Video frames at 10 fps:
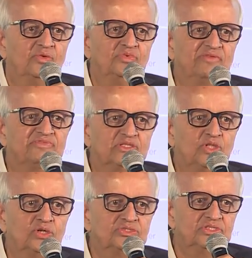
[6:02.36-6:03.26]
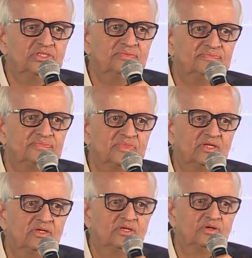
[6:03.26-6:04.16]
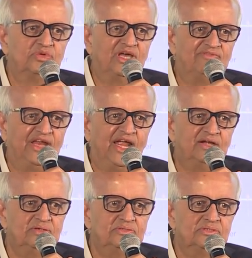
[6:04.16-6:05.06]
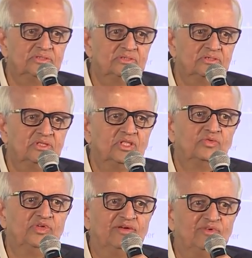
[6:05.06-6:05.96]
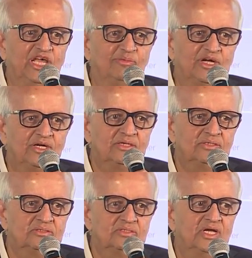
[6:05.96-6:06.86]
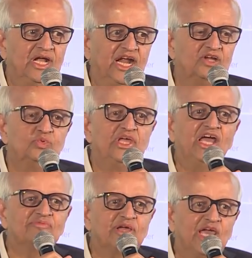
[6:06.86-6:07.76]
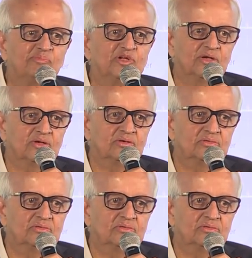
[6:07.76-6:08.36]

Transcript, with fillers: We have technology, we have land, we have labor, and we have capital,